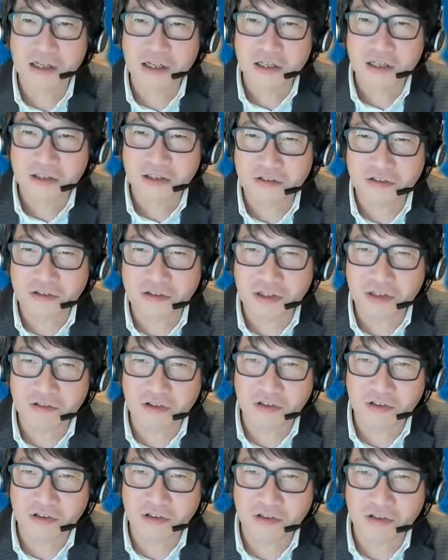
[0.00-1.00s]
This is a
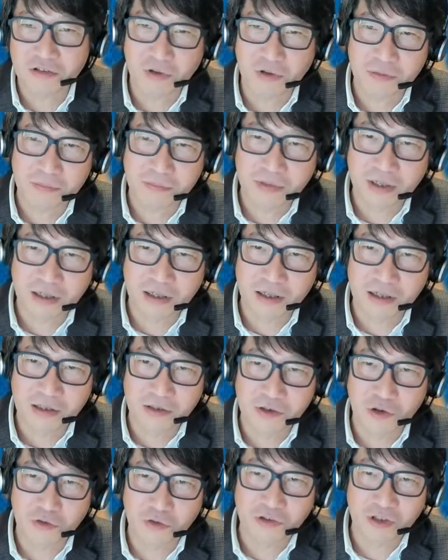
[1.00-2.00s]
question from
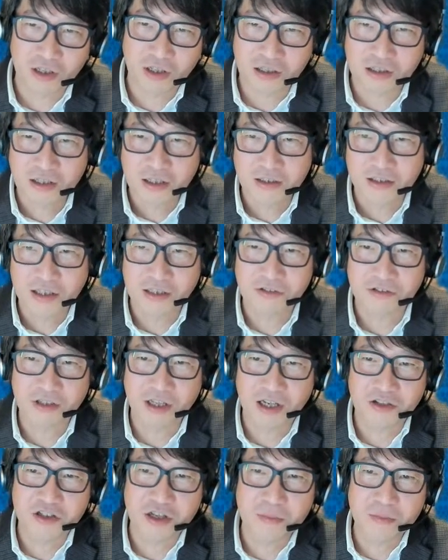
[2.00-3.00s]
Dr.
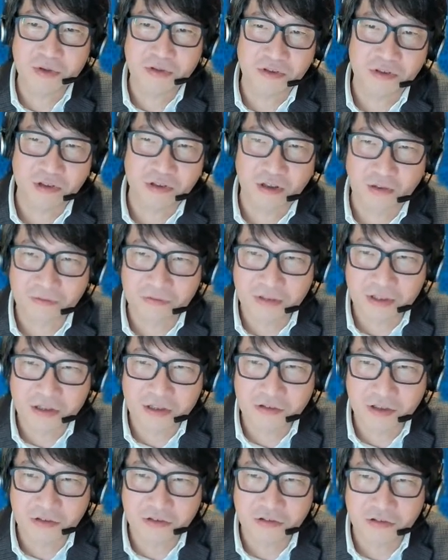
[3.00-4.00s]
Tatsuya Shimizu of the
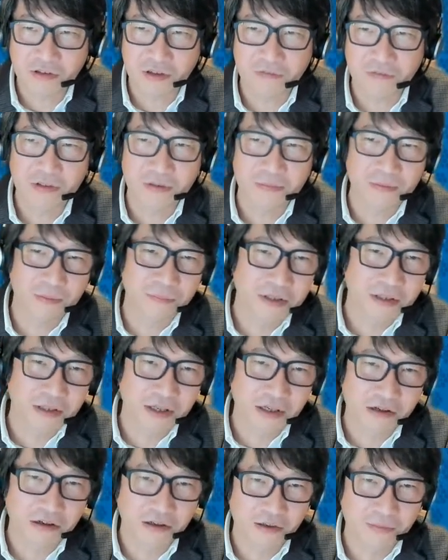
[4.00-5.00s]
Institute of Development
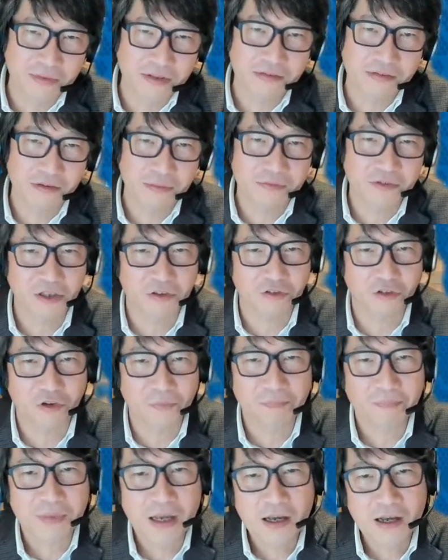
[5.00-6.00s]
Economies of JETRO.
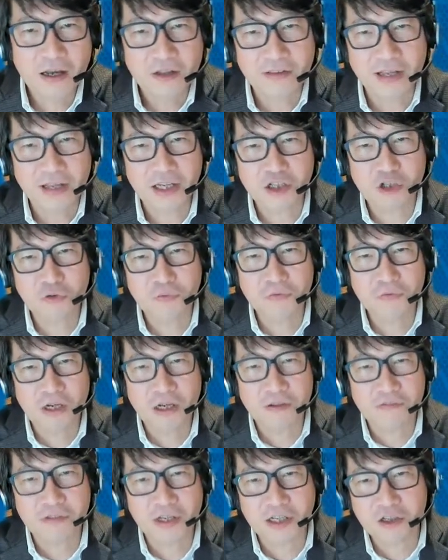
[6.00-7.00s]

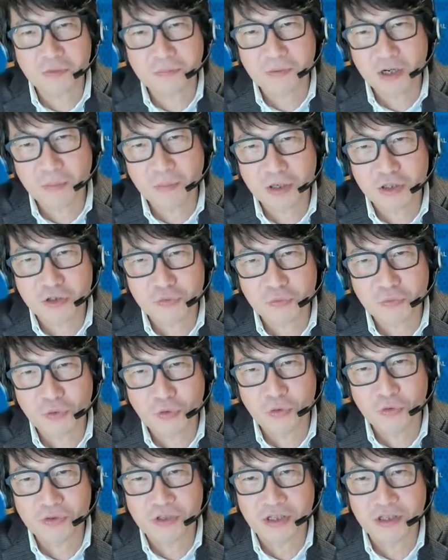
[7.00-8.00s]
Thank you very much
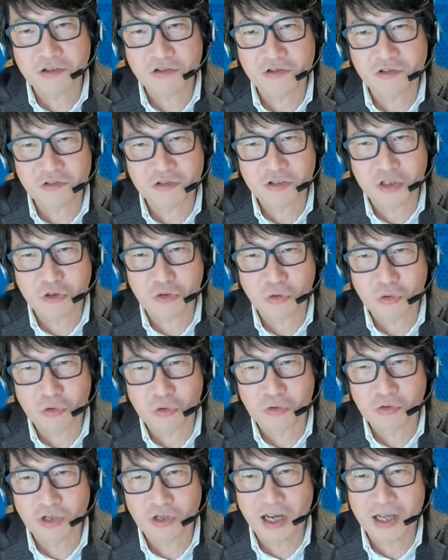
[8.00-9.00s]
for the interesting
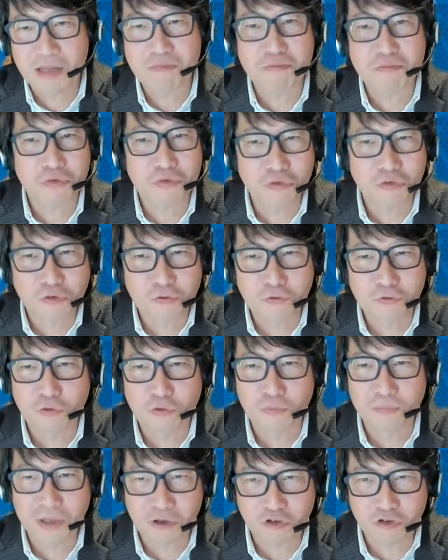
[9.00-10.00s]
talk and beautiful
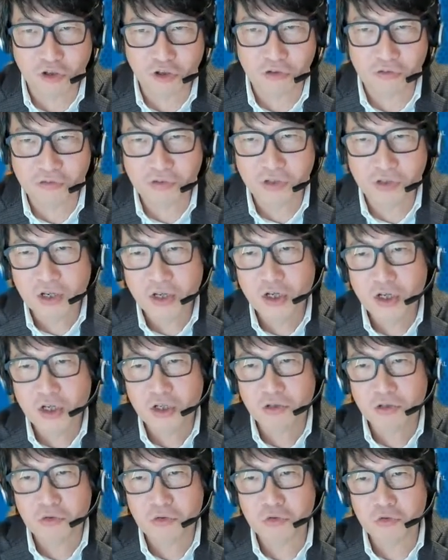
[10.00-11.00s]
pictures.
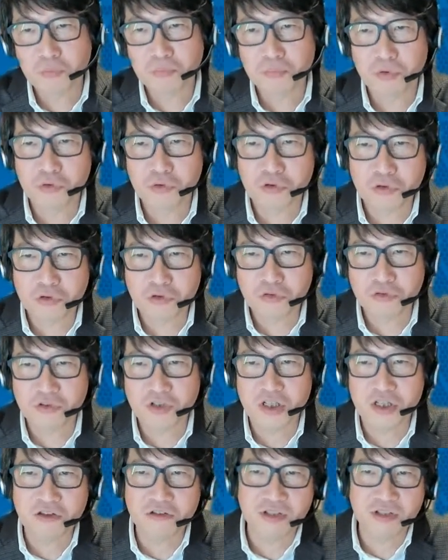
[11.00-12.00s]
To produce
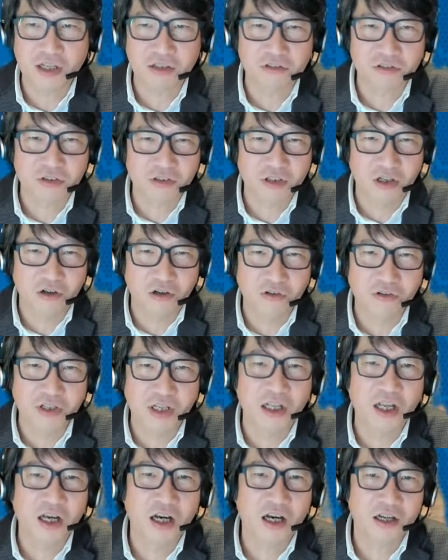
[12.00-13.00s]
insects on
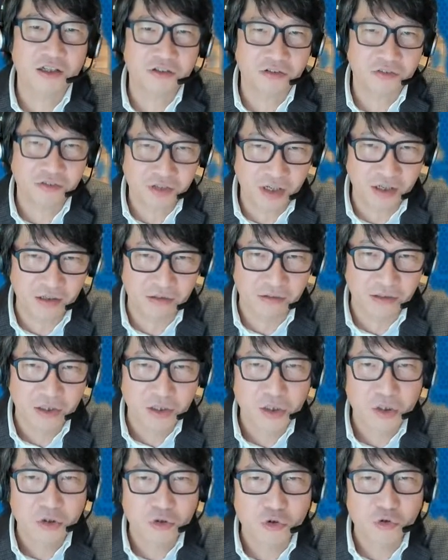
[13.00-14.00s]
a large scale,
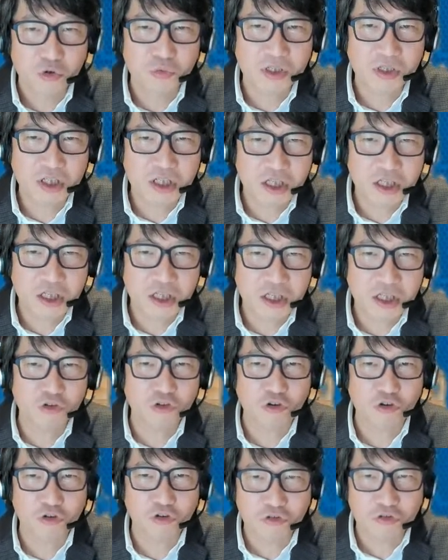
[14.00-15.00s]
do we need to
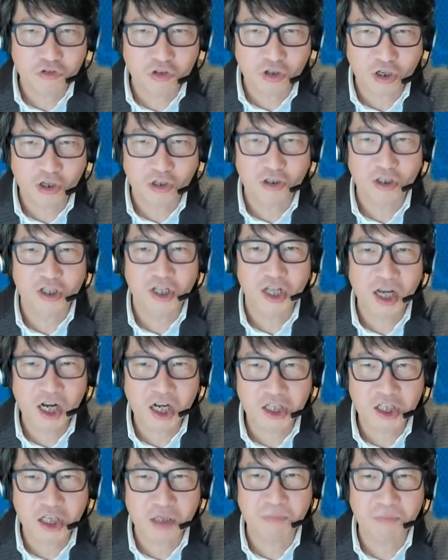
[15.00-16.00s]
consider the
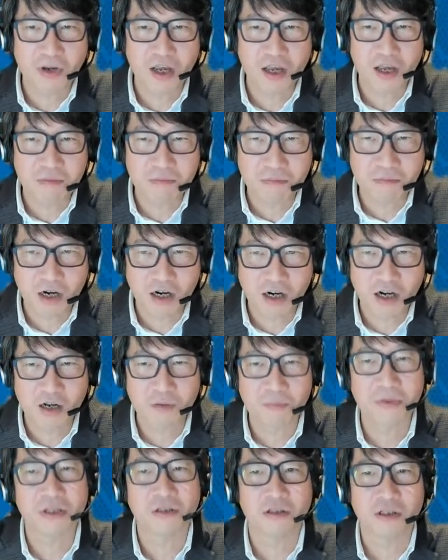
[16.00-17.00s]
negative
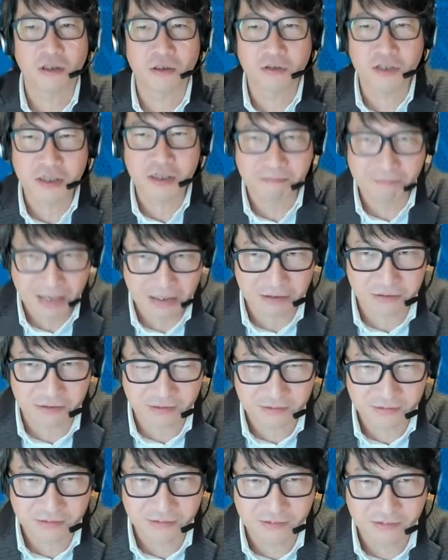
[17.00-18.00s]
environmental impact?
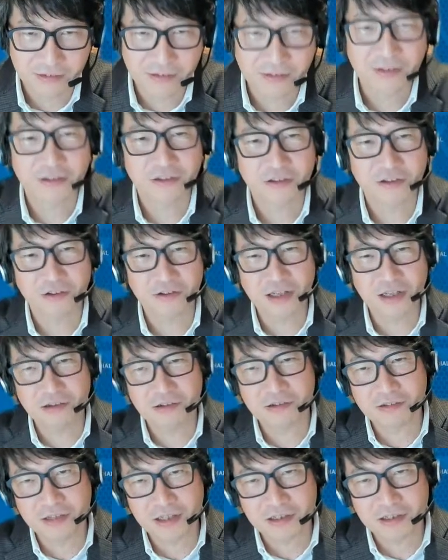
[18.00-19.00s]
So that
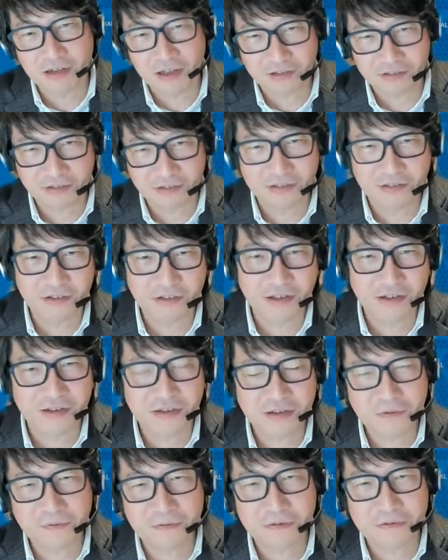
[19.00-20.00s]
was the question. So
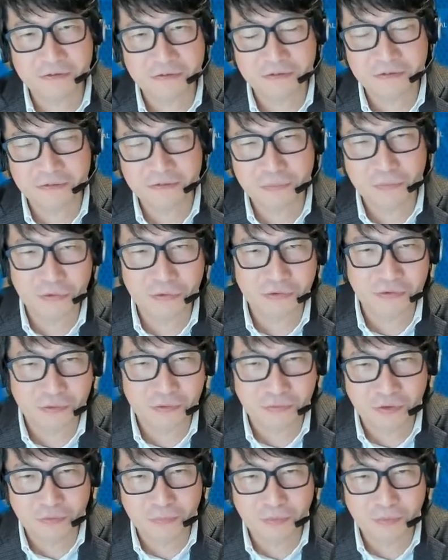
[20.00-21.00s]
if you want to
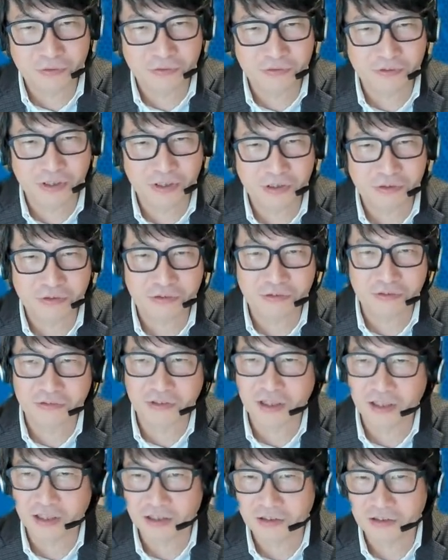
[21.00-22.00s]
respond
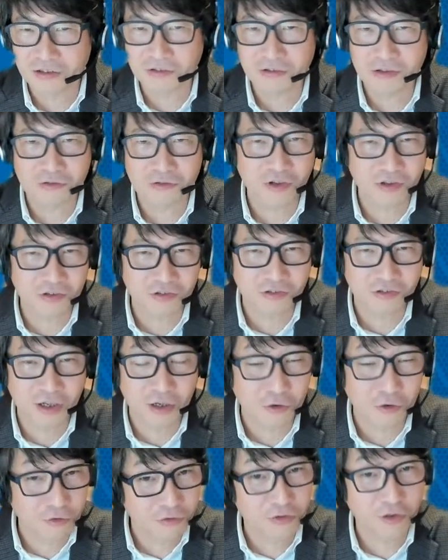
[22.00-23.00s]
to his question,
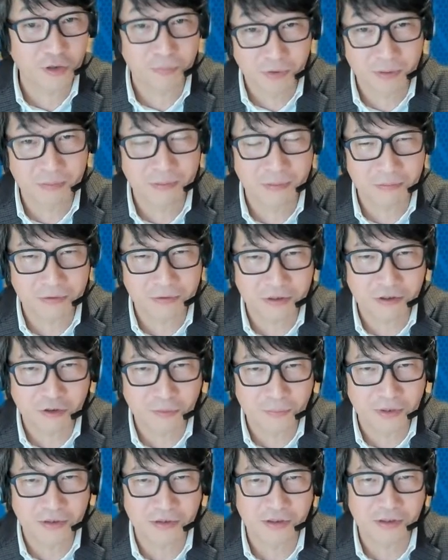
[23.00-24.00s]
and also probably
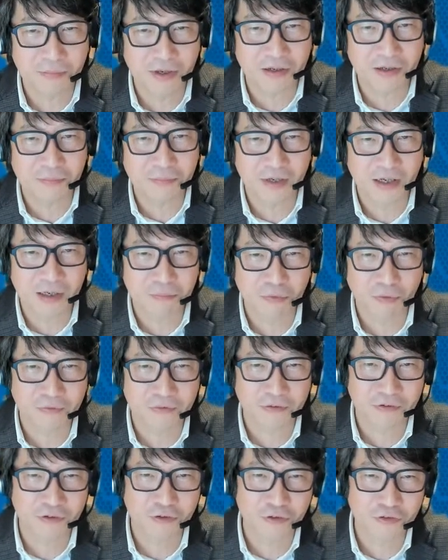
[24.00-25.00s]
comment made by
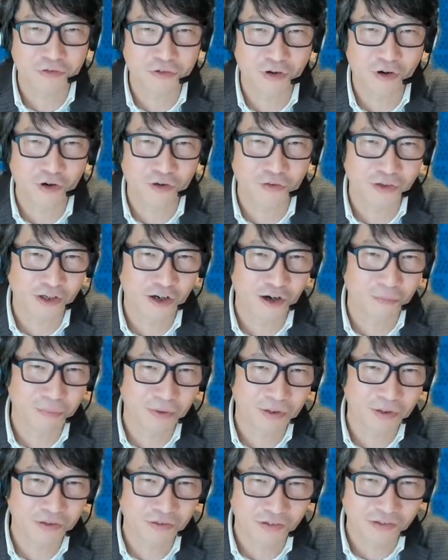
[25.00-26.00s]
Professor Yoshino on the
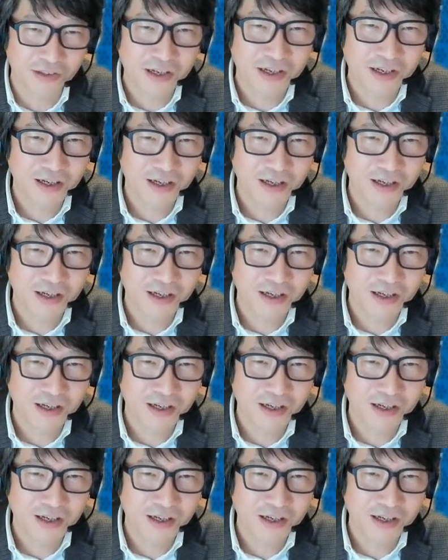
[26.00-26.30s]
competition,